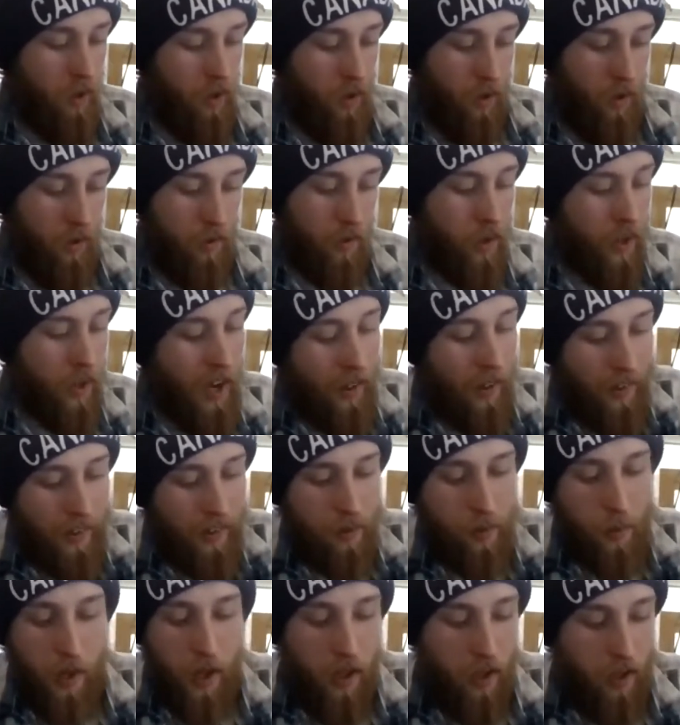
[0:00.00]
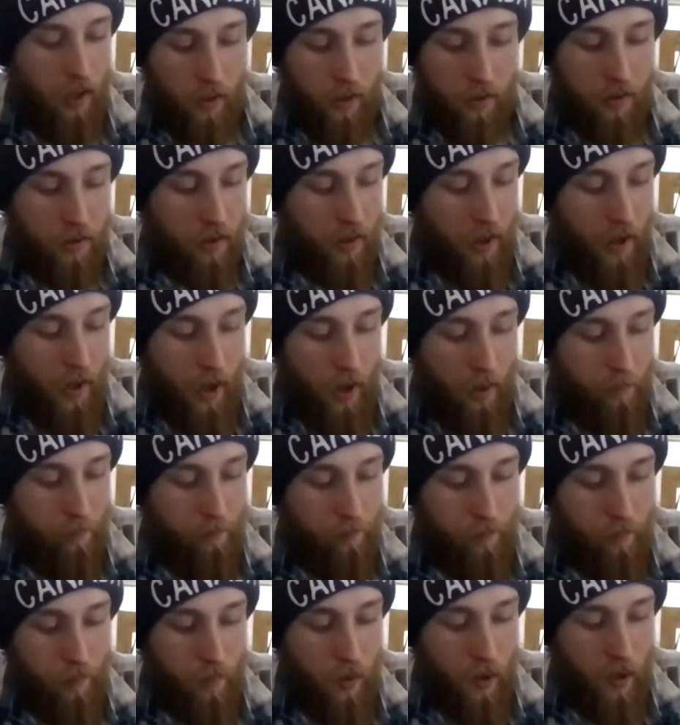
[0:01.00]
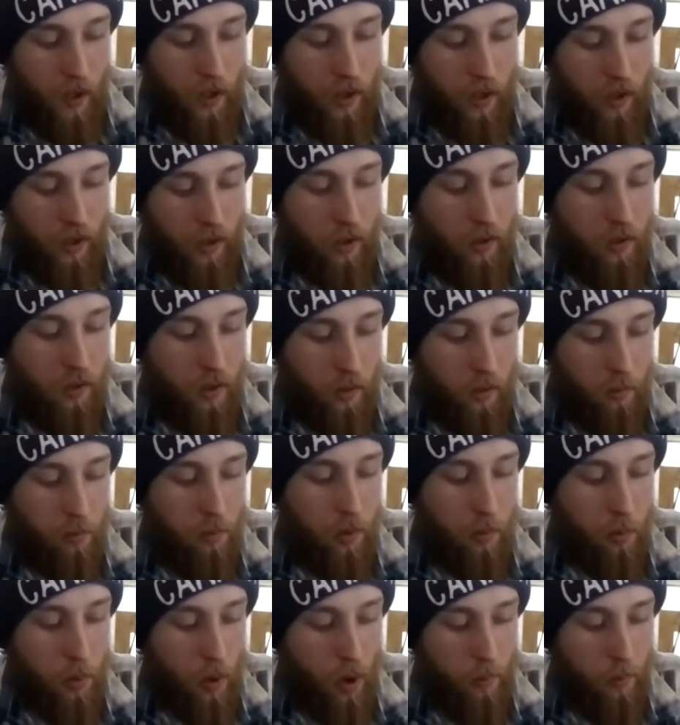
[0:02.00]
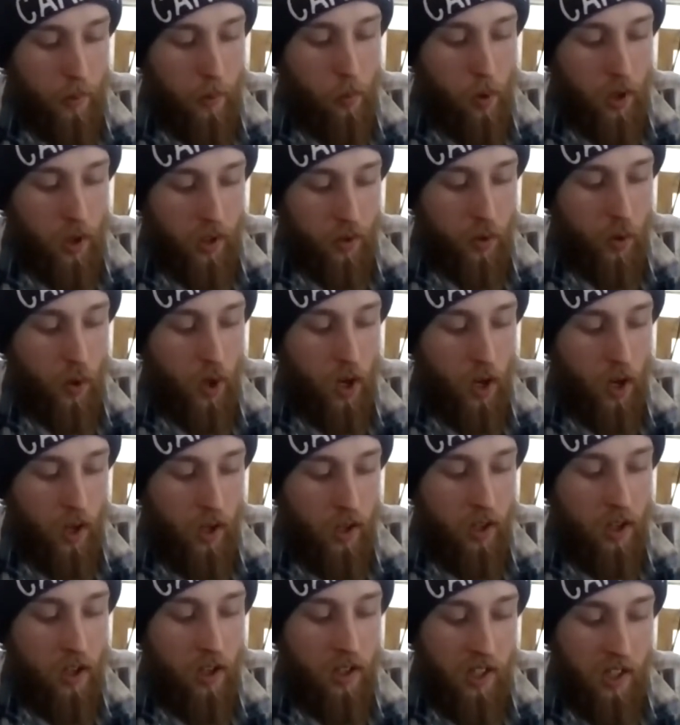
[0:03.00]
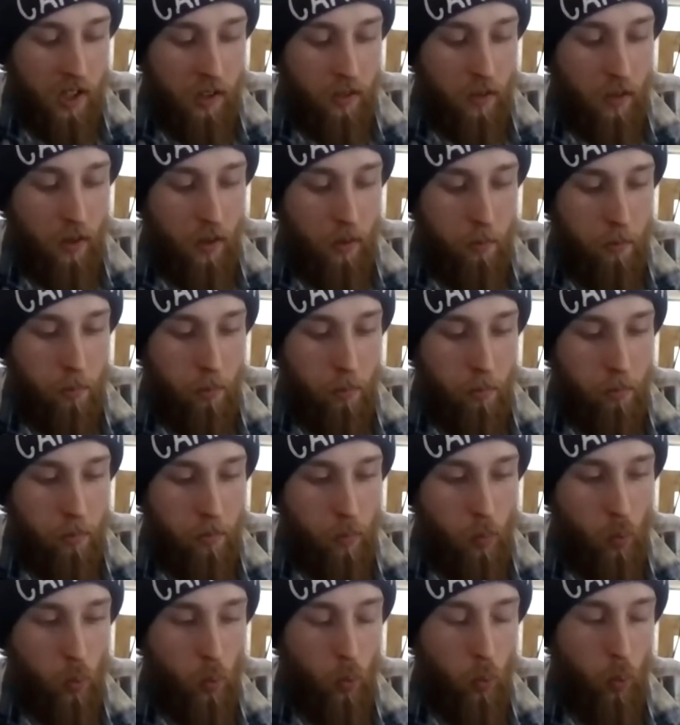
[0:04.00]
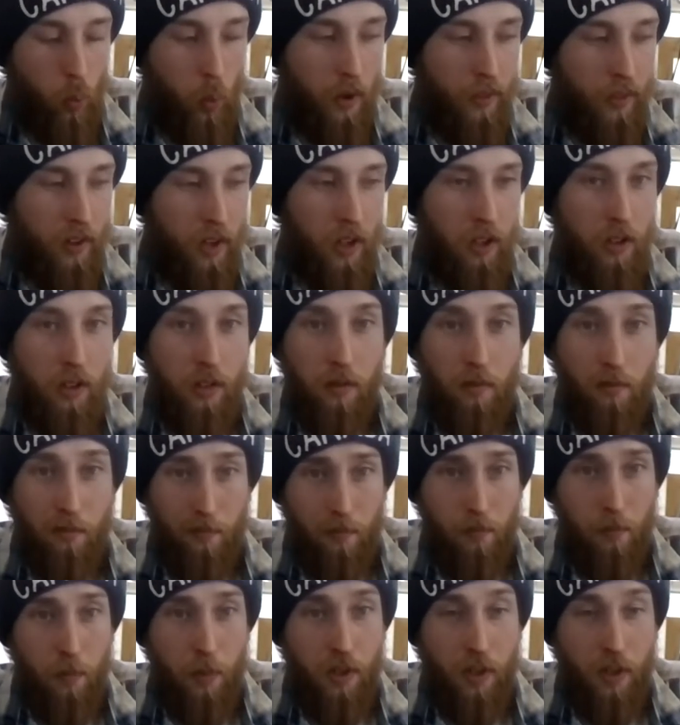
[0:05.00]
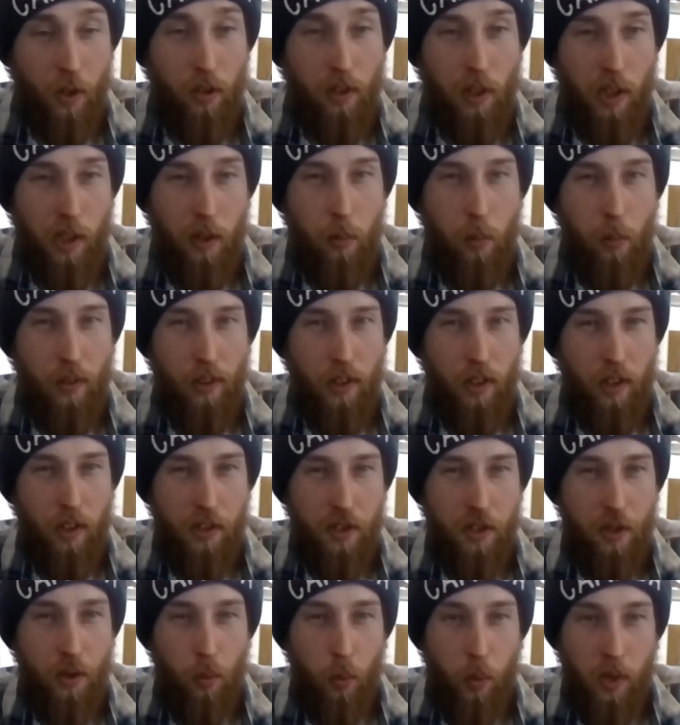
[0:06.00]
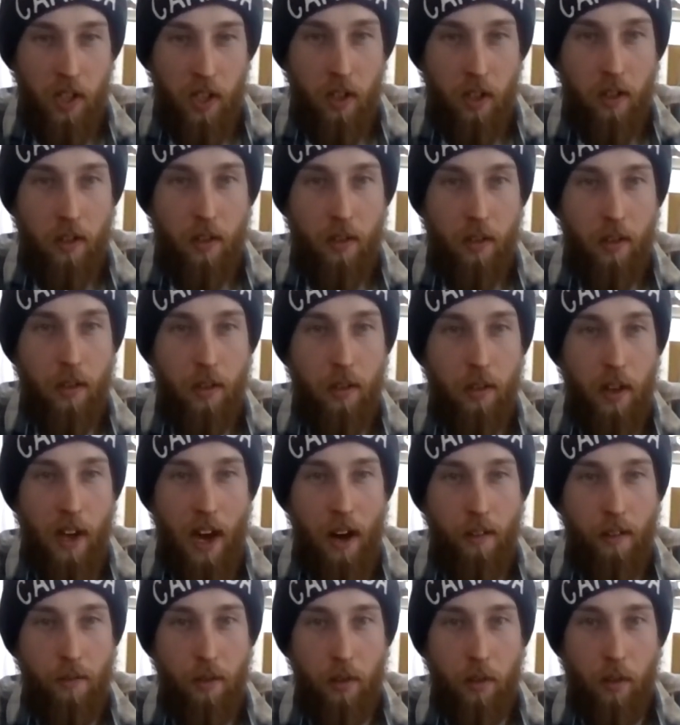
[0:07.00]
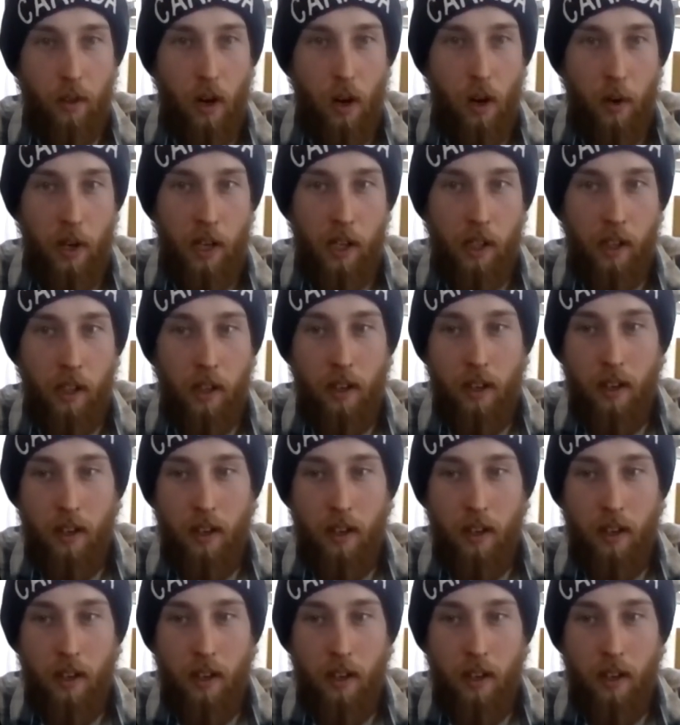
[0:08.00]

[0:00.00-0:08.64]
So yeah, that's what it is. You probably want to try and eat them certainly within 2 weeks after growing,